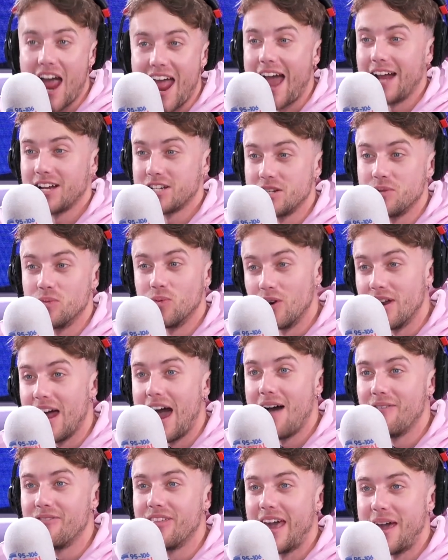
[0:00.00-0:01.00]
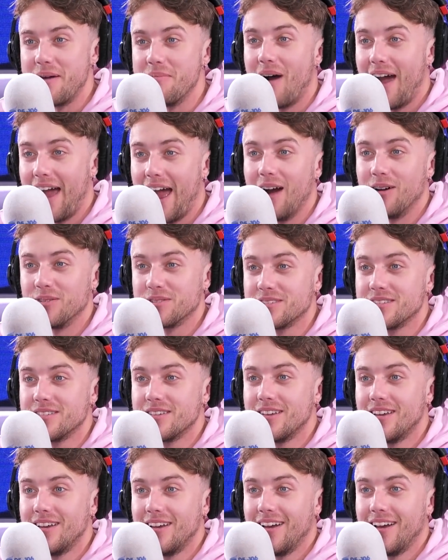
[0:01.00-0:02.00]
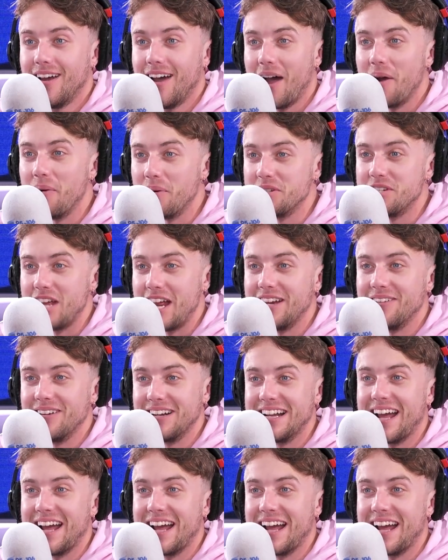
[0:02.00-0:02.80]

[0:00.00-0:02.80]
actually would have that in my house. I would genuinely